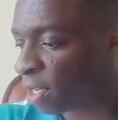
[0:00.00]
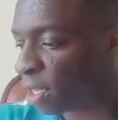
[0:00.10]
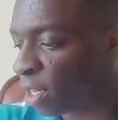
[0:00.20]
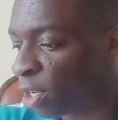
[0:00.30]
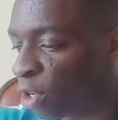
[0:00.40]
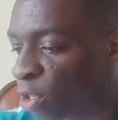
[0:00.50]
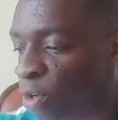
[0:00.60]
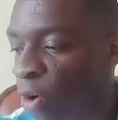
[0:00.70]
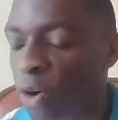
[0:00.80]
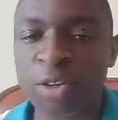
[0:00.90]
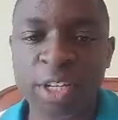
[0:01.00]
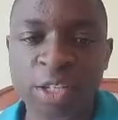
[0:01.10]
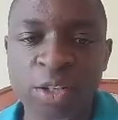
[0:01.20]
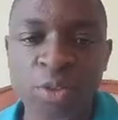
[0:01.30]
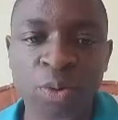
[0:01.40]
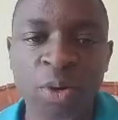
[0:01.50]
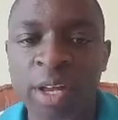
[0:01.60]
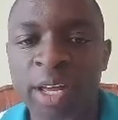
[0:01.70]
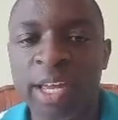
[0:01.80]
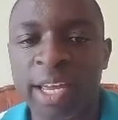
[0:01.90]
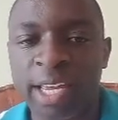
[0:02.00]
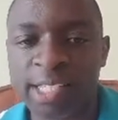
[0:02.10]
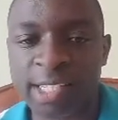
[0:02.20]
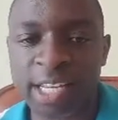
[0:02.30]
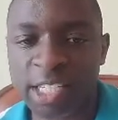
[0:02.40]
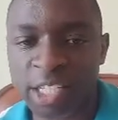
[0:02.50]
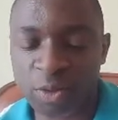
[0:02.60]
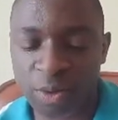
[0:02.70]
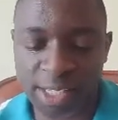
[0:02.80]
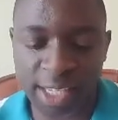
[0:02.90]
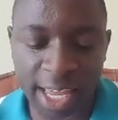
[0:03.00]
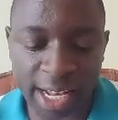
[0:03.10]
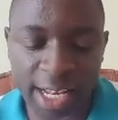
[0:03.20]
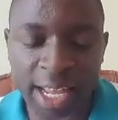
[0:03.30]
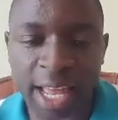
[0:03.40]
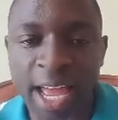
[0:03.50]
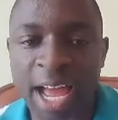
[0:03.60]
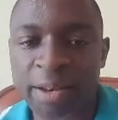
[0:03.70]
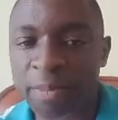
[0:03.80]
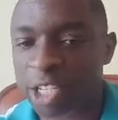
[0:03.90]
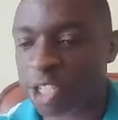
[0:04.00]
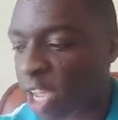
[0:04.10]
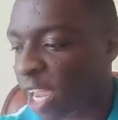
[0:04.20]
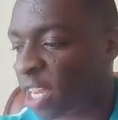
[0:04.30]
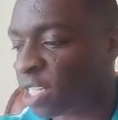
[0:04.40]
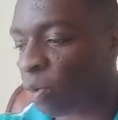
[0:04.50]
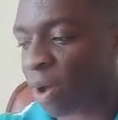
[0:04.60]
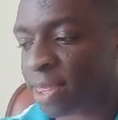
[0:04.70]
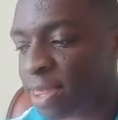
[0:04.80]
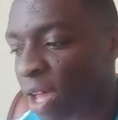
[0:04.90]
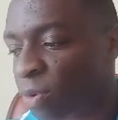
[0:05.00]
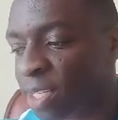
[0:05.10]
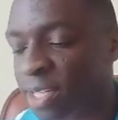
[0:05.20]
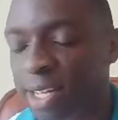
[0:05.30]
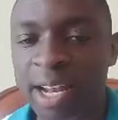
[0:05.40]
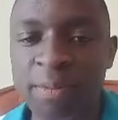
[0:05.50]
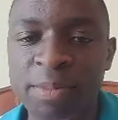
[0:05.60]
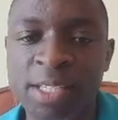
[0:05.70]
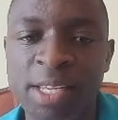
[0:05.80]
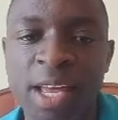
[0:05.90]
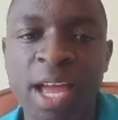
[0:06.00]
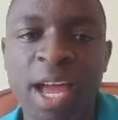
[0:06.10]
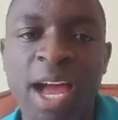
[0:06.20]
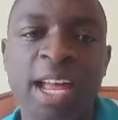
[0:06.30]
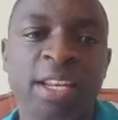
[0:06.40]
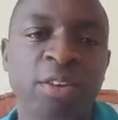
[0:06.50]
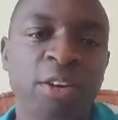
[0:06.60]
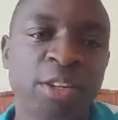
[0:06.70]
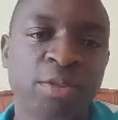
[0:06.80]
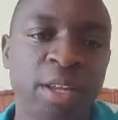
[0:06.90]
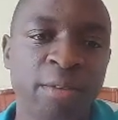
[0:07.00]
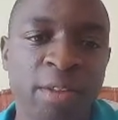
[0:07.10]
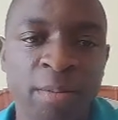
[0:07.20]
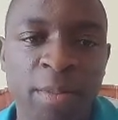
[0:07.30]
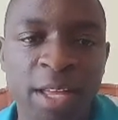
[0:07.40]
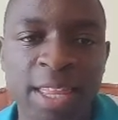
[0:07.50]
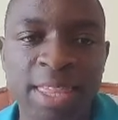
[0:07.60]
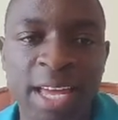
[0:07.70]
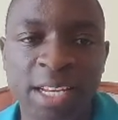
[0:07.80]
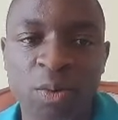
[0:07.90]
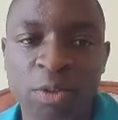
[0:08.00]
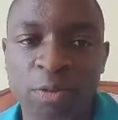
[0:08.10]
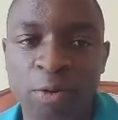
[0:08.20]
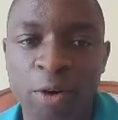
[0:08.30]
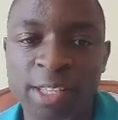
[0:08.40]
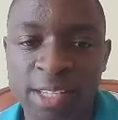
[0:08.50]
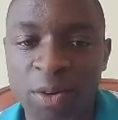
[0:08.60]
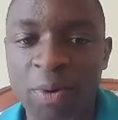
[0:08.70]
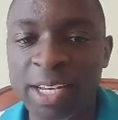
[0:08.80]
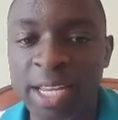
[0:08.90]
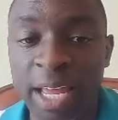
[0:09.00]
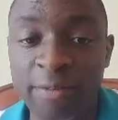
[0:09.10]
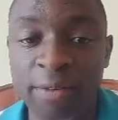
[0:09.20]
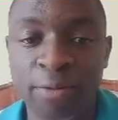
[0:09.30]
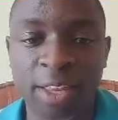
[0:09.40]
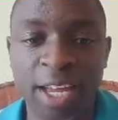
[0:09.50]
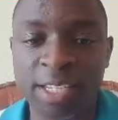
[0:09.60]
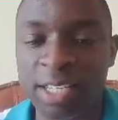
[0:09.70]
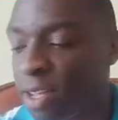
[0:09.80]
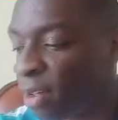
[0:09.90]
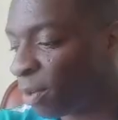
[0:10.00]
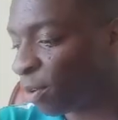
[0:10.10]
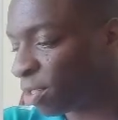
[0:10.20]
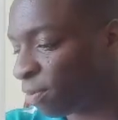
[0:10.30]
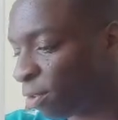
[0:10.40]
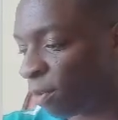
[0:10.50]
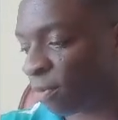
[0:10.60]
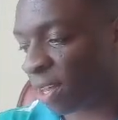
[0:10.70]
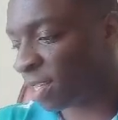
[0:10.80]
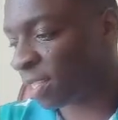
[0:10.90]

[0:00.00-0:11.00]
So all you need to do is get into a scale and measure 81,000 grams, and you're going to give them that worth of coins. Quite heavy for that, because if you convert this into